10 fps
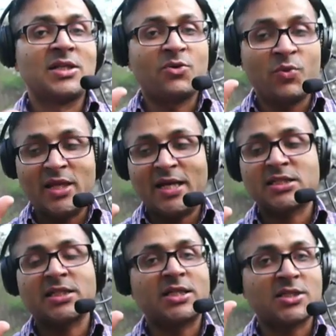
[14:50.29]
With us
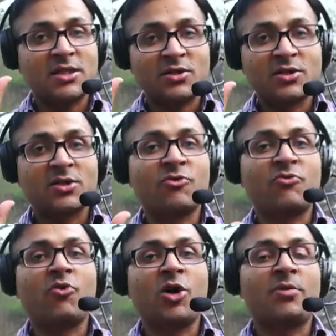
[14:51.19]
it is a
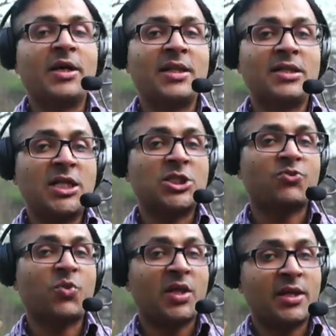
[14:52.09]
verb. And this
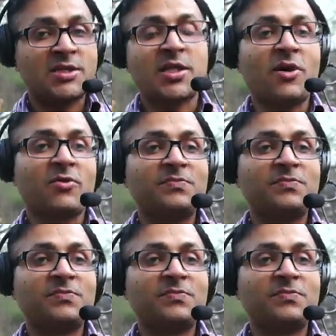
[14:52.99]
one is a noun.